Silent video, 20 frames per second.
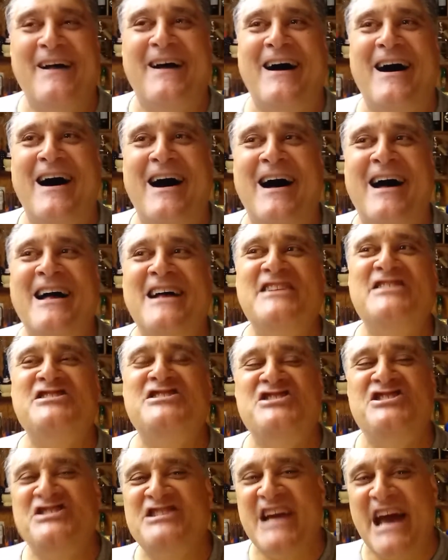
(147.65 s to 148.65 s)
Uh,
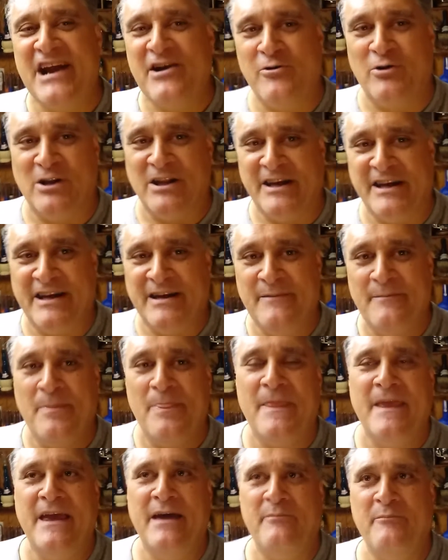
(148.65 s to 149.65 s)
generally,
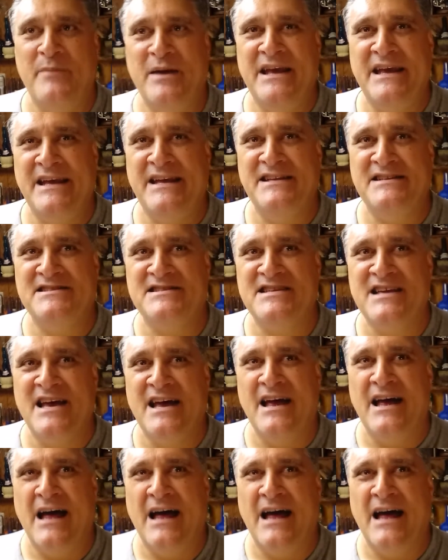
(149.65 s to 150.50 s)
it means